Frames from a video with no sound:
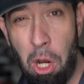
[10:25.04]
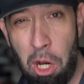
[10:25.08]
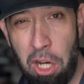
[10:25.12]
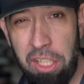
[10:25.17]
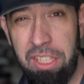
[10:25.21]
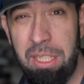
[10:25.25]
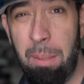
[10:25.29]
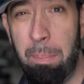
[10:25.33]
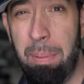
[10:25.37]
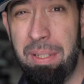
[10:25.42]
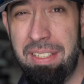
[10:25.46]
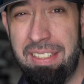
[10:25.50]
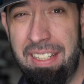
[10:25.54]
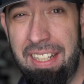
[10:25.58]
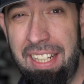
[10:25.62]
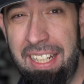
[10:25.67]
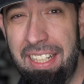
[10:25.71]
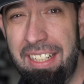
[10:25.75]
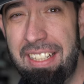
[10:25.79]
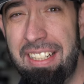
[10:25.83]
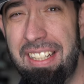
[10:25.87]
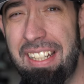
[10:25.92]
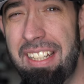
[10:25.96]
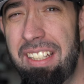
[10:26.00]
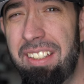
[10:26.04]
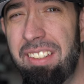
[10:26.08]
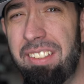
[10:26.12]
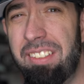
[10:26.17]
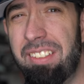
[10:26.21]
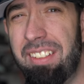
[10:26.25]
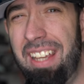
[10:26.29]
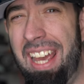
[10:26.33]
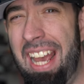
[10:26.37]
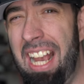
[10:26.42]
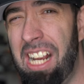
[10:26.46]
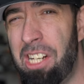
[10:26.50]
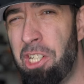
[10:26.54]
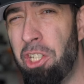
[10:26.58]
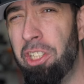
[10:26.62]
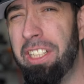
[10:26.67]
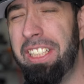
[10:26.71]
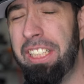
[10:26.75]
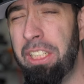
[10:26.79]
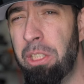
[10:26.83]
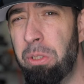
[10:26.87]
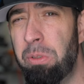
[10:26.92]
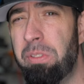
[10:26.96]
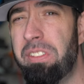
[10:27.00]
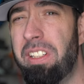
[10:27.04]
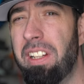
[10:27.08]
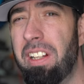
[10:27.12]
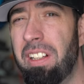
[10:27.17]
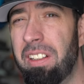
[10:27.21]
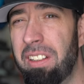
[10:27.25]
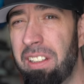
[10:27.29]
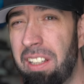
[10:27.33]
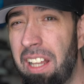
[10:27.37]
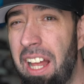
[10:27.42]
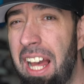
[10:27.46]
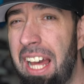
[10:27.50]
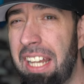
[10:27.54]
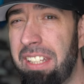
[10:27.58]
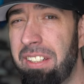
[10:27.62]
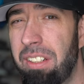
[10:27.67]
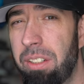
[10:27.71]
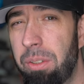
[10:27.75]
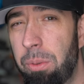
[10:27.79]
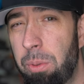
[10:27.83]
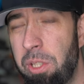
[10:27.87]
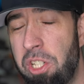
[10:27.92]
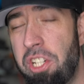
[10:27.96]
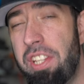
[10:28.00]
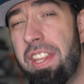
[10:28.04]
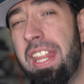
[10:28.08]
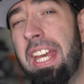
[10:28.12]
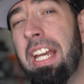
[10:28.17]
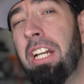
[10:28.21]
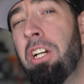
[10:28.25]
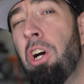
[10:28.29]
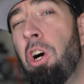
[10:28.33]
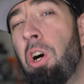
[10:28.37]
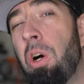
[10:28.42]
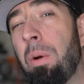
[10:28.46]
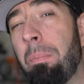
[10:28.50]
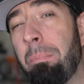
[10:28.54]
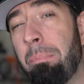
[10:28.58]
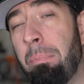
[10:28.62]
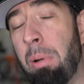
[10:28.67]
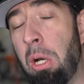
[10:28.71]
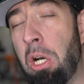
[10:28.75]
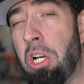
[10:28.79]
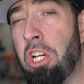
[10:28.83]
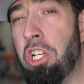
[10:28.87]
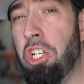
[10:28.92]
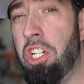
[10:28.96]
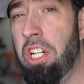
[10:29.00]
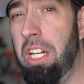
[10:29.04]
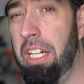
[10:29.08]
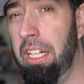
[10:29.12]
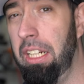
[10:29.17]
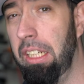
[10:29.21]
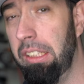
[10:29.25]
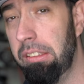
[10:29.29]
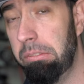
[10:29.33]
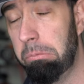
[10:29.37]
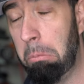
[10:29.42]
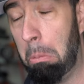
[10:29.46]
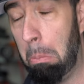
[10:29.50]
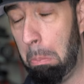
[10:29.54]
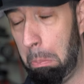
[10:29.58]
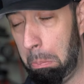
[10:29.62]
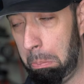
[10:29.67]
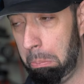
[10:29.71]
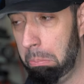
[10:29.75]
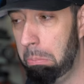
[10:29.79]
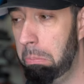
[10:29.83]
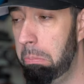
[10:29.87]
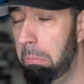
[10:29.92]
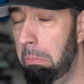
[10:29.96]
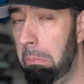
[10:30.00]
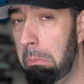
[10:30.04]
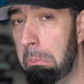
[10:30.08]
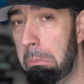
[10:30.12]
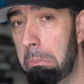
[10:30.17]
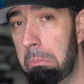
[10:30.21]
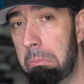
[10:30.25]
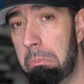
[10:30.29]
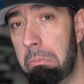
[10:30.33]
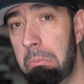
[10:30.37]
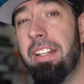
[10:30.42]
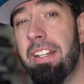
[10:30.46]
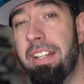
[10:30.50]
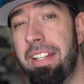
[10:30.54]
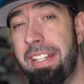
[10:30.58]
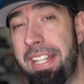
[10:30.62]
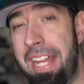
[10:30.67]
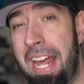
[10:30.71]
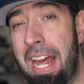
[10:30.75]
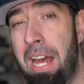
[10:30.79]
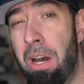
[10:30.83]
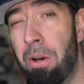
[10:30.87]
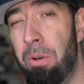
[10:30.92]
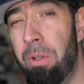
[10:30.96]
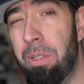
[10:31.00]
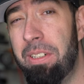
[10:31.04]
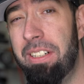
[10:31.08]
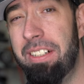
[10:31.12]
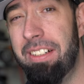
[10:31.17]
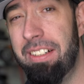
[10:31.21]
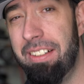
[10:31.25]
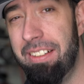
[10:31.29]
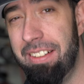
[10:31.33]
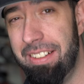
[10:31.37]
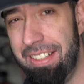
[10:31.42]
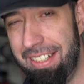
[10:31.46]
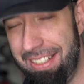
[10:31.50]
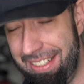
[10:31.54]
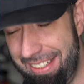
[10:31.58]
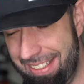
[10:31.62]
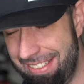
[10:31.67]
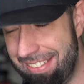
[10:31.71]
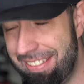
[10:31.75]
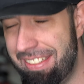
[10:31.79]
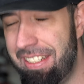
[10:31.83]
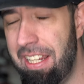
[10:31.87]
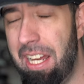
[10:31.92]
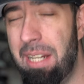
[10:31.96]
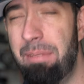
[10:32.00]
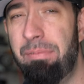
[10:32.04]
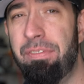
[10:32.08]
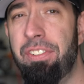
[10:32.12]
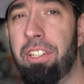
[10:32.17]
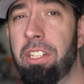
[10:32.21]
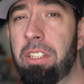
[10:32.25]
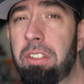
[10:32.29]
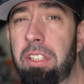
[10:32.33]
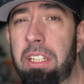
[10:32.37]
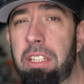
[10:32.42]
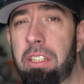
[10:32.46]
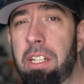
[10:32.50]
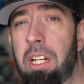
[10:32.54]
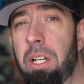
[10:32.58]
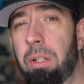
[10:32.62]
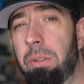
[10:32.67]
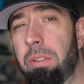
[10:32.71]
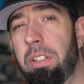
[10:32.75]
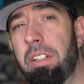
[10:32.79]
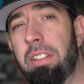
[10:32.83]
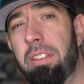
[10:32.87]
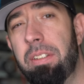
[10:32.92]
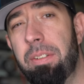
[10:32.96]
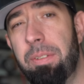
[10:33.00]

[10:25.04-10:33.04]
on the patina is actually used a lot, which they call burnishing. Hmm. Now, it's time for clear coat.